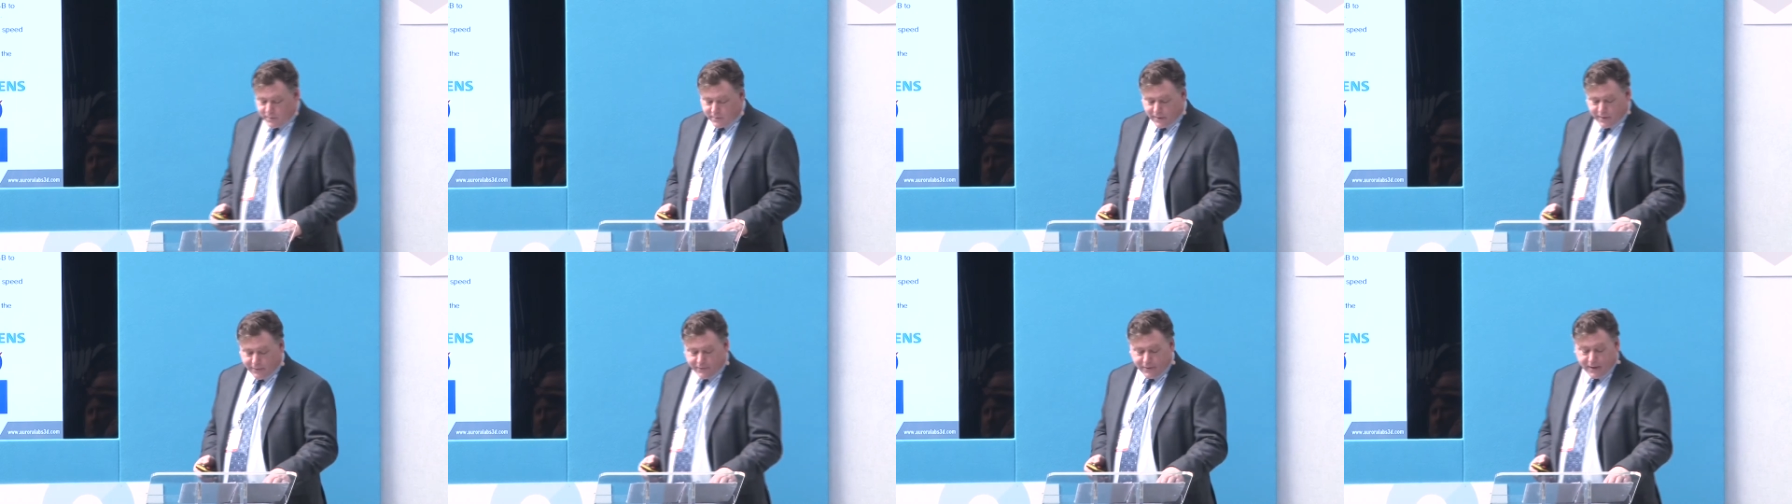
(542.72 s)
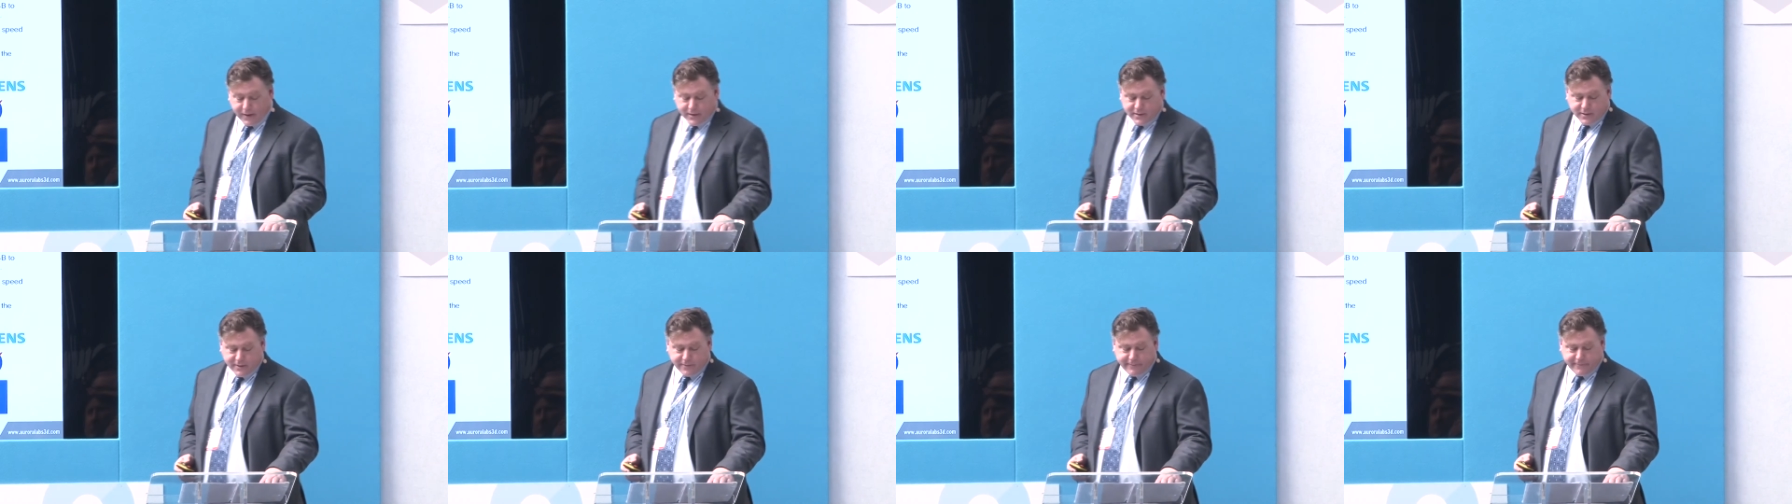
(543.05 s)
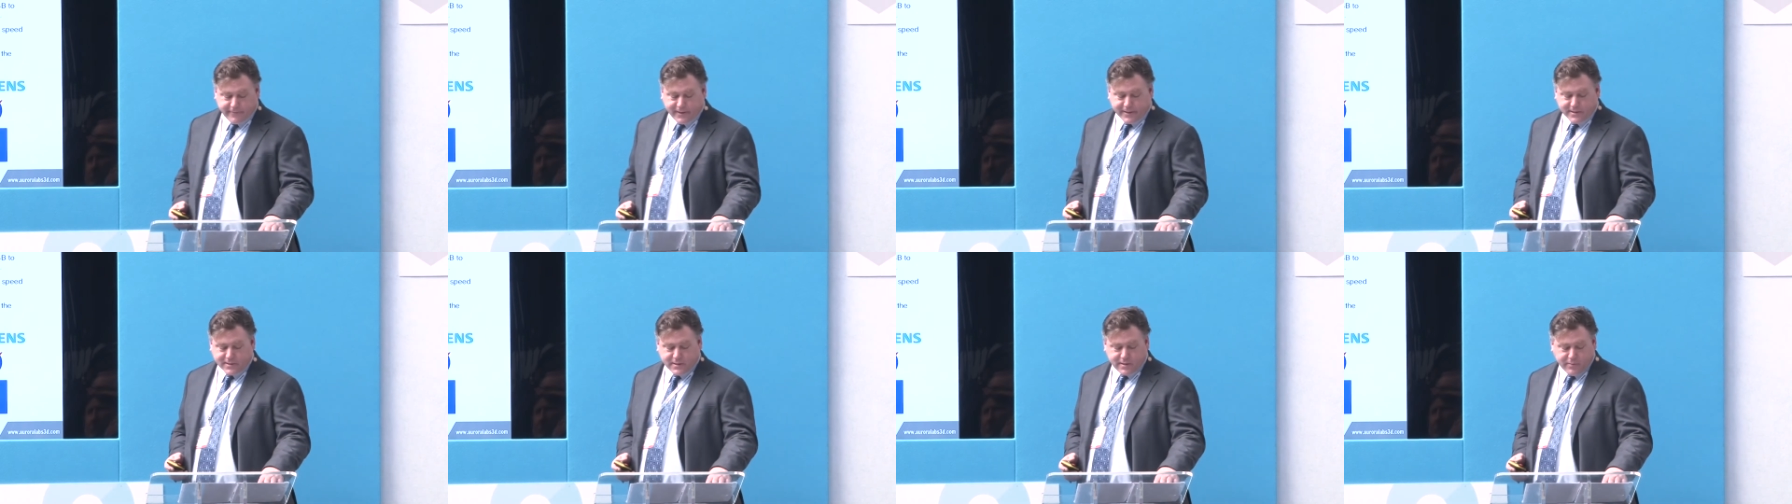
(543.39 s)
We haven't actually
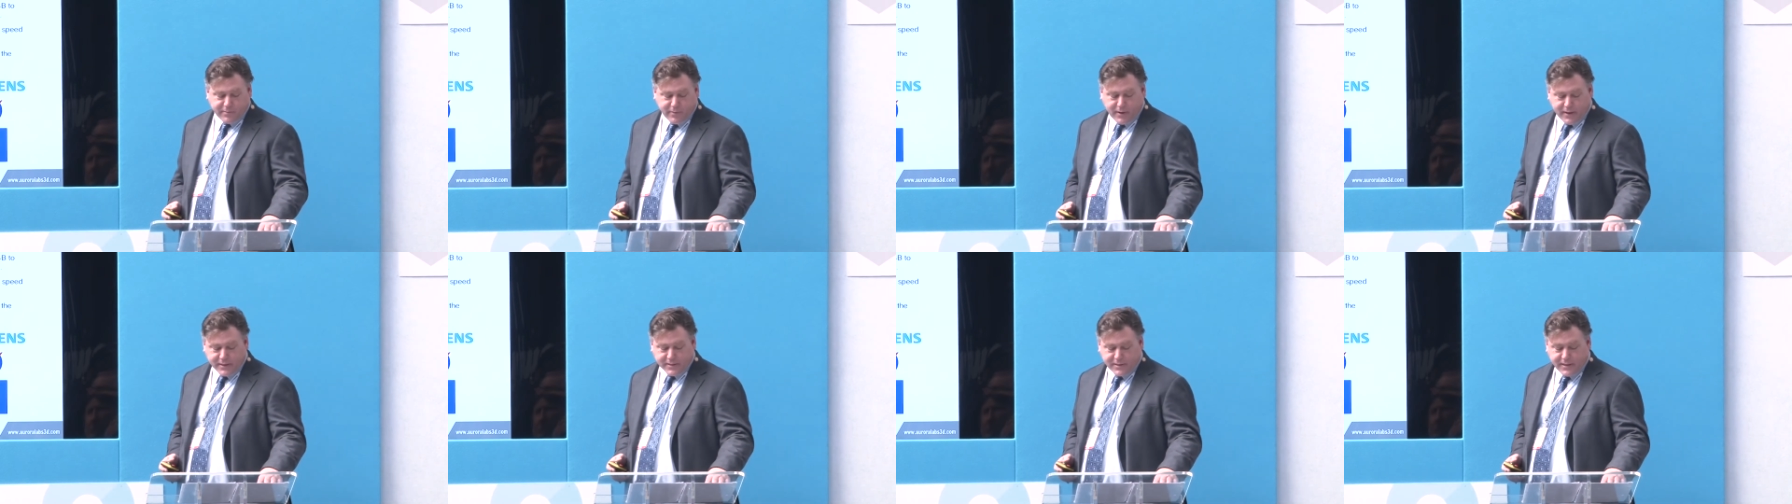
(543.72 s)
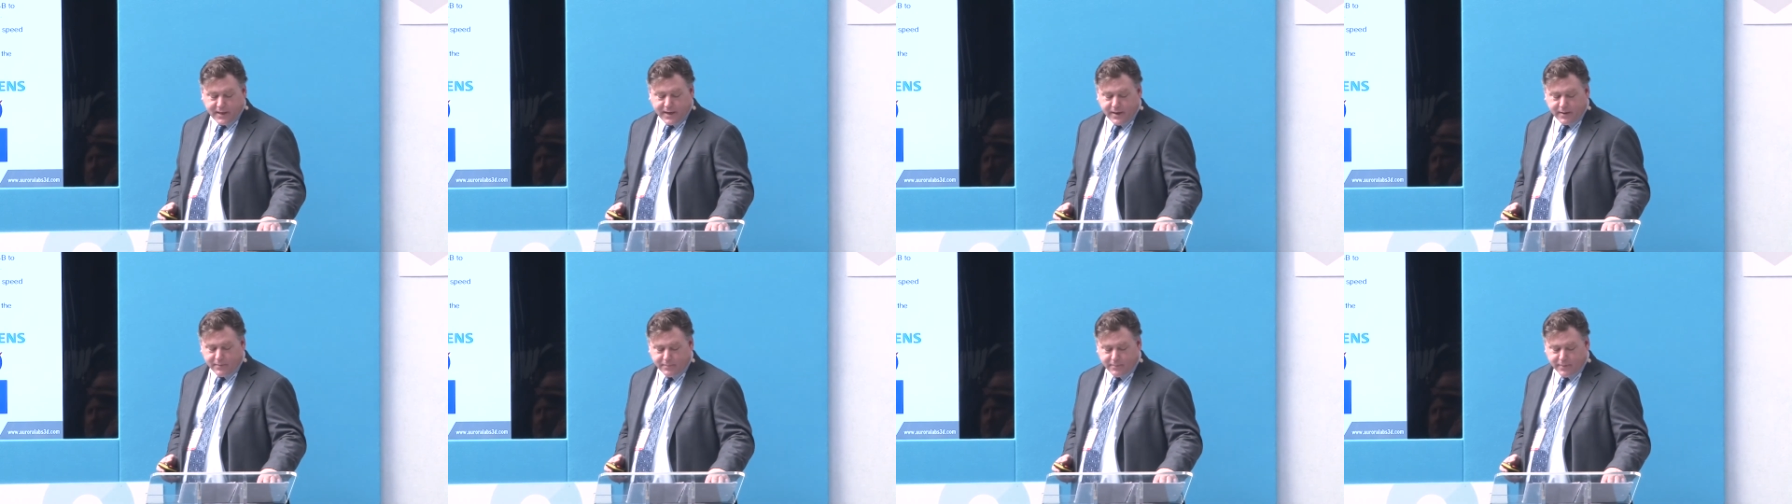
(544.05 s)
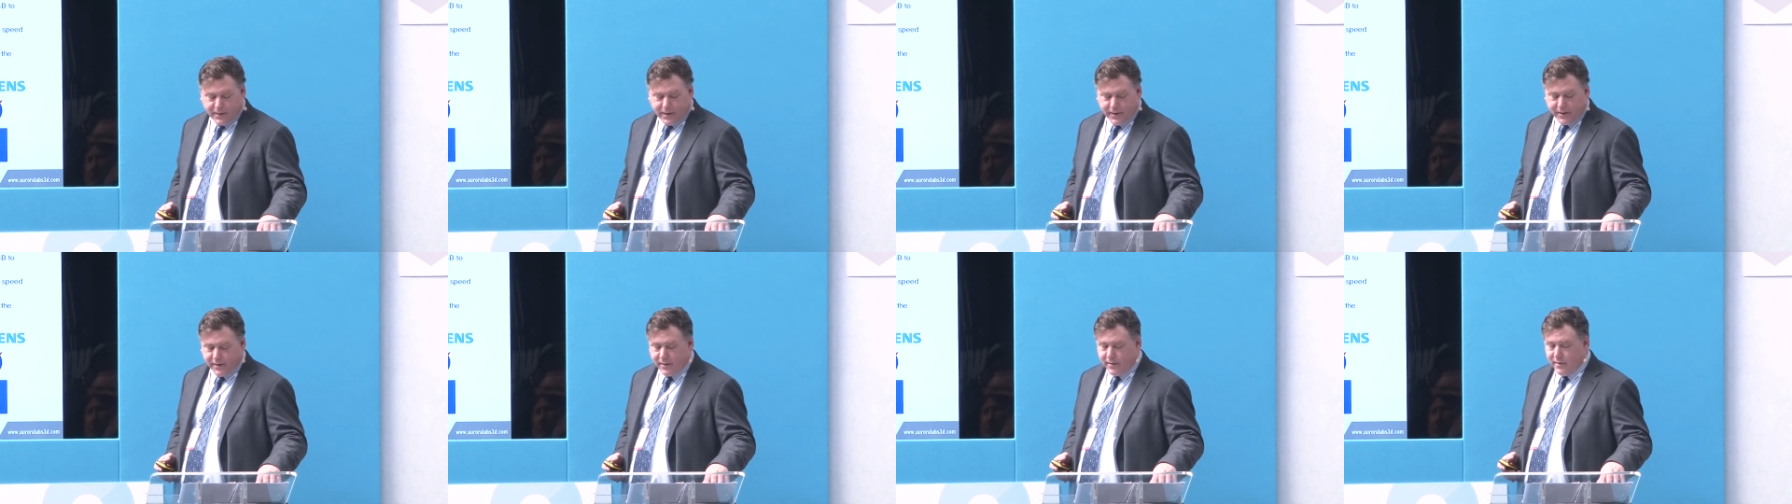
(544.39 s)
fixed the price yet,
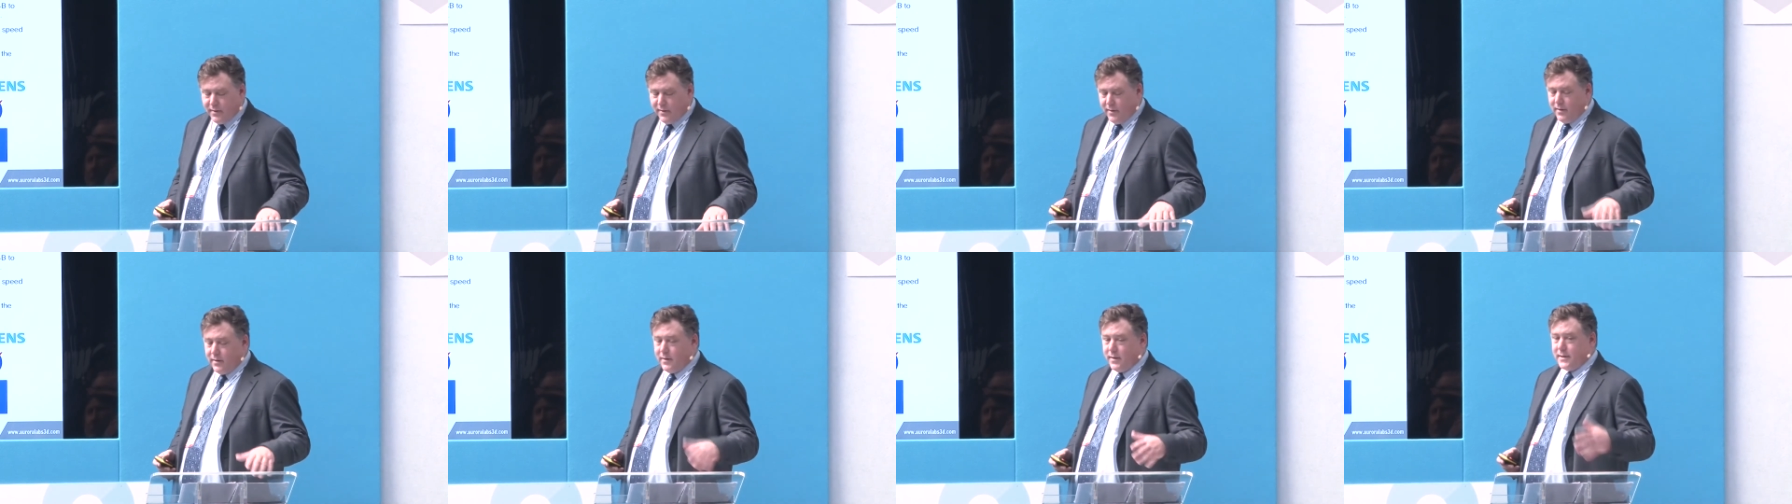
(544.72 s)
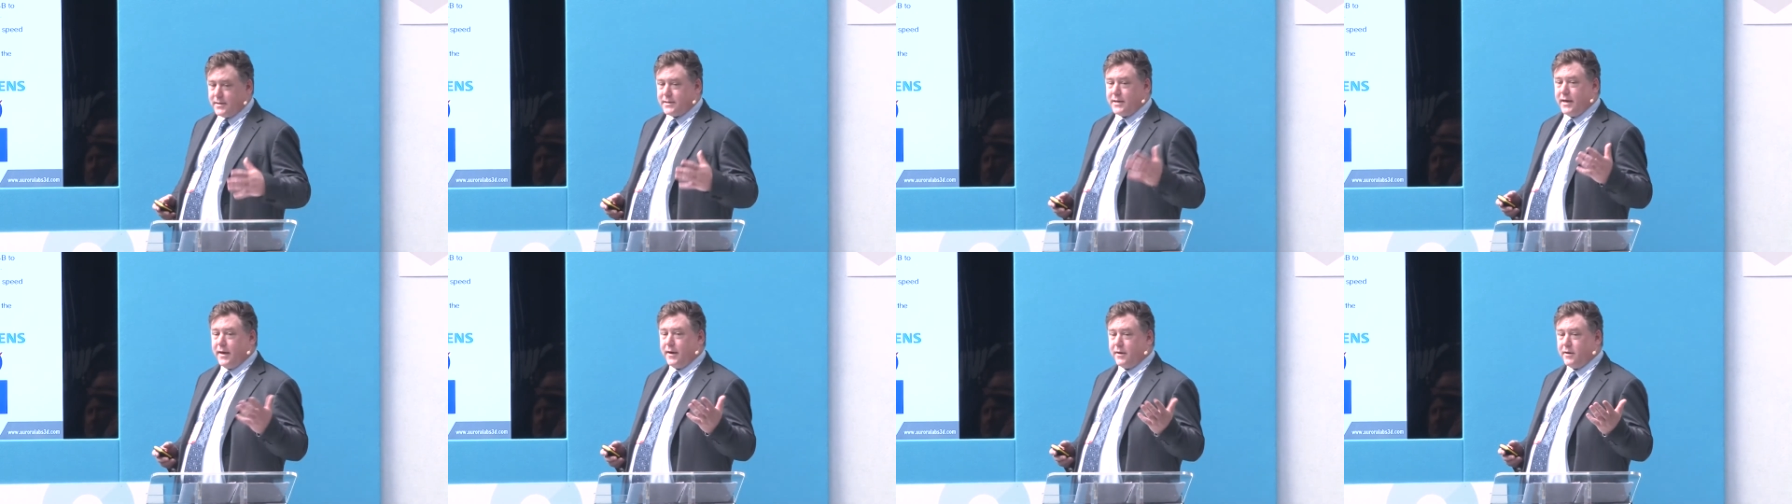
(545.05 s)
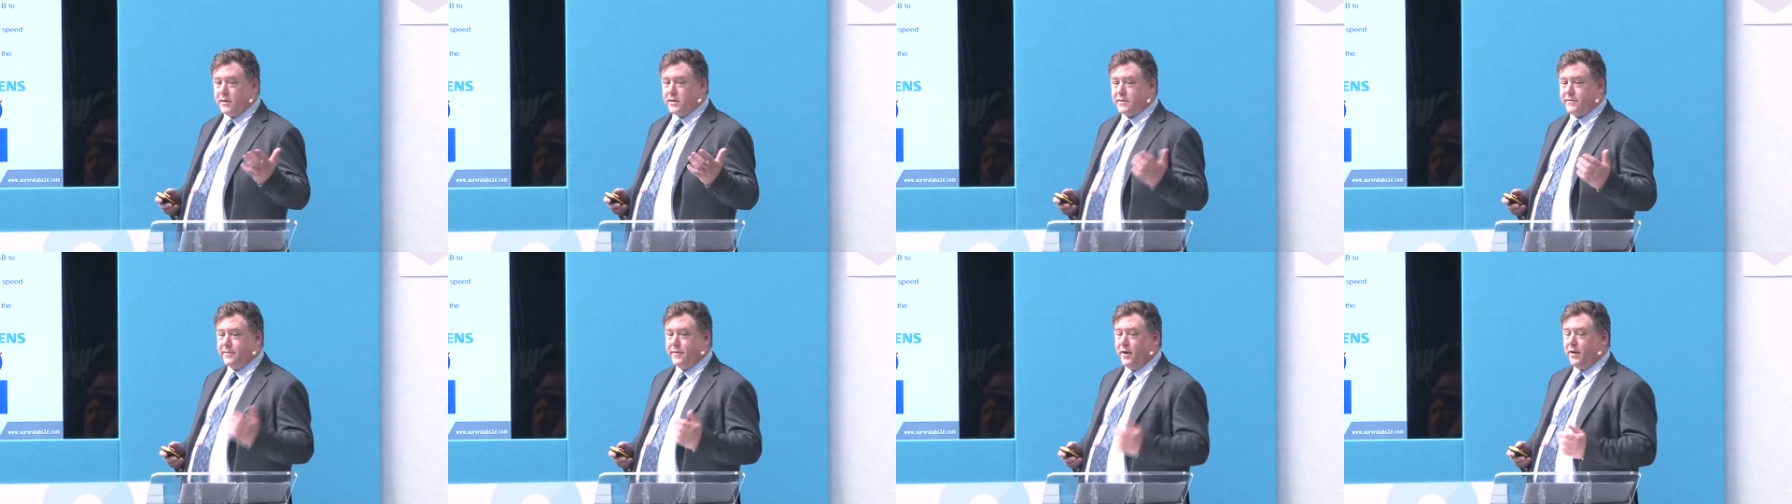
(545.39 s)
but let's say it
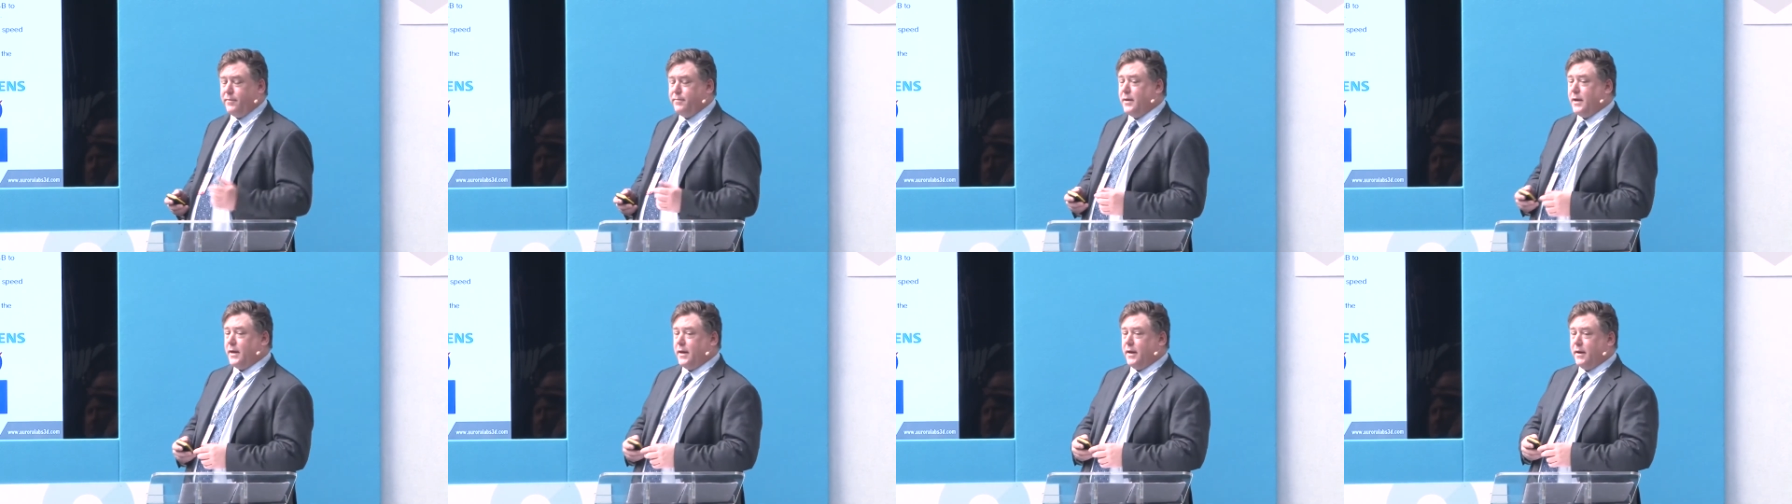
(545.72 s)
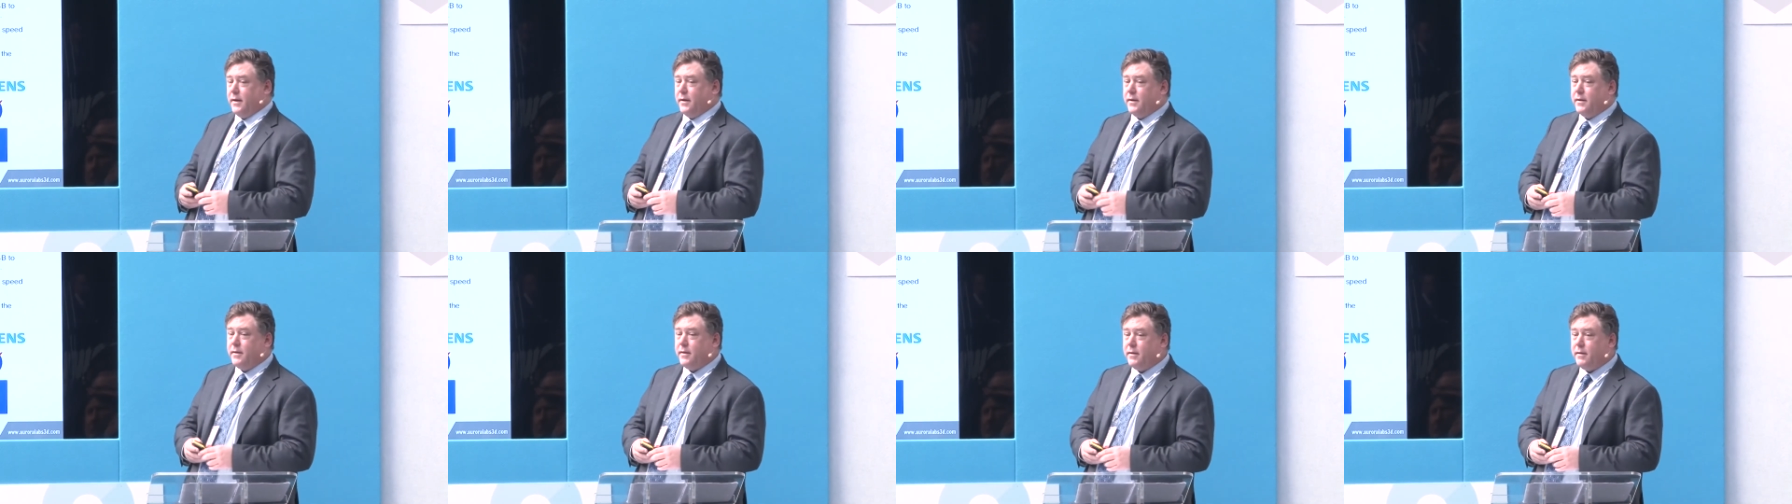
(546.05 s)
costs 5 million.